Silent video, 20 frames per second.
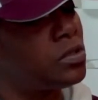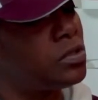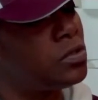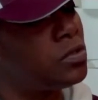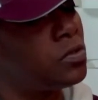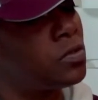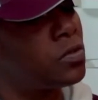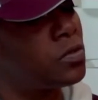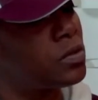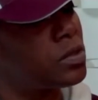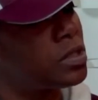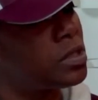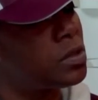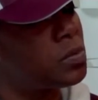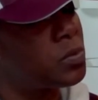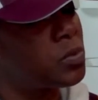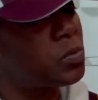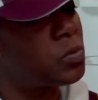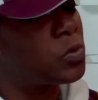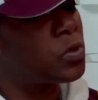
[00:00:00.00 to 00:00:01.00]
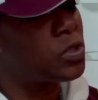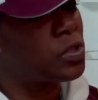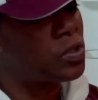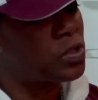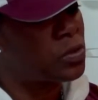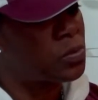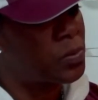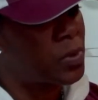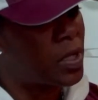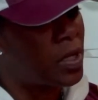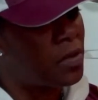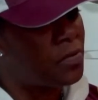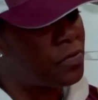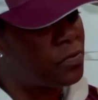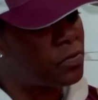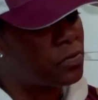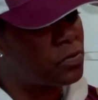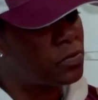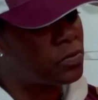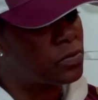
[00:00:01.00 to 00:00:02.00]
you know, get up in the morning, use the
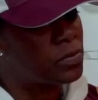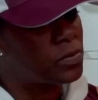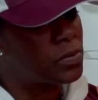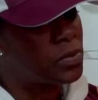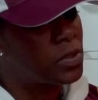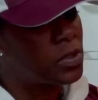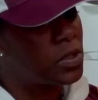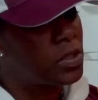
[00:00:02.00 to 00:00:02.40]
bathroom.